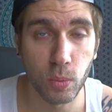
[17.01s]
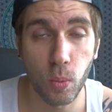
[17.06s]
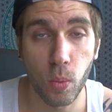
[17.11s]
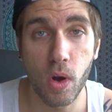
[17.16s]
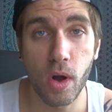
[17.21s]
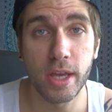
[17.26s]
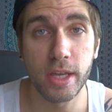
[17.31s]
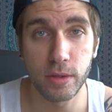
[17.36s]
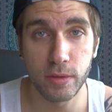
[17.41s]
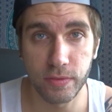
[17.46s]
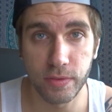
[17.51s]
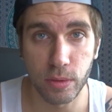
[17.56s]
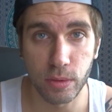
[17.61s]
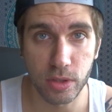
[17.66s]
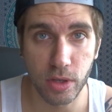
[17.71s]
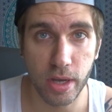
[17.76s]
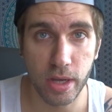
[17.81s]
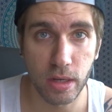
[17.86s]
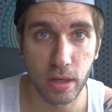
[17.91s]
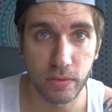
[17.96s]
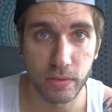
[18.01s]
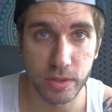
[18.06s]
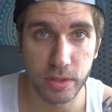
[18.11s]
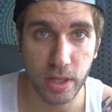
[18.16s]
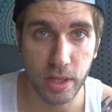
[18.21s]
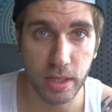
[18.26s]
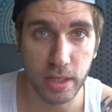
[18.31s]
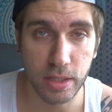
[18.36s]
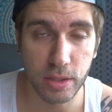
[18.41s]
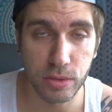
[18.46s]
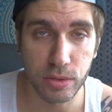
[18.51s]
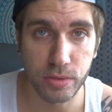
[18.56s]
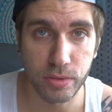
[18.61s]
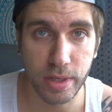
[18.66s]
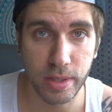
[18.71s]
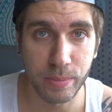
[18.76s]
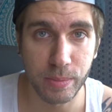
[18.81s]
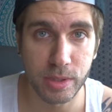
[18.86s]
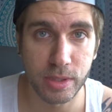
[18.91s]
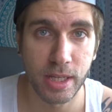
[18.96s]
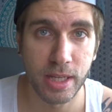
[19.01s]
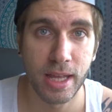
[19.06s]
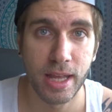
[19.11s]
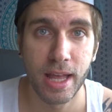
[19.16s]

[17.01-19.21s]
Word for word: why you feel tired after certain lucid dreams,